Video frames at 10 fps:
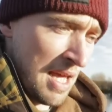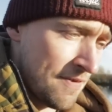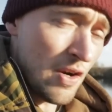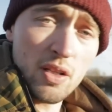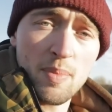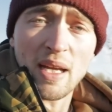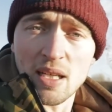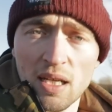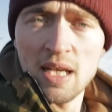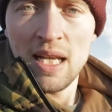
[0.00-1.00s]
If you're out on the
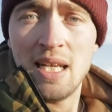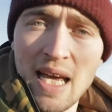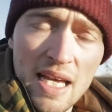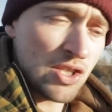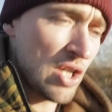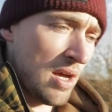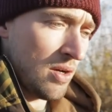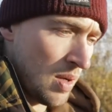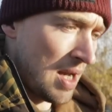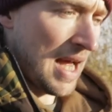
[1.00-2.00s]
bank, let us
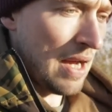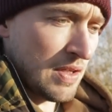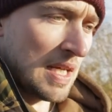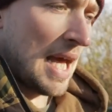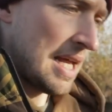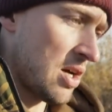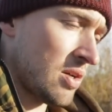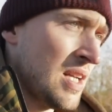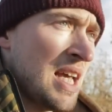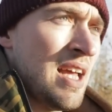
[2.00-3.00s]
know how you're getting on.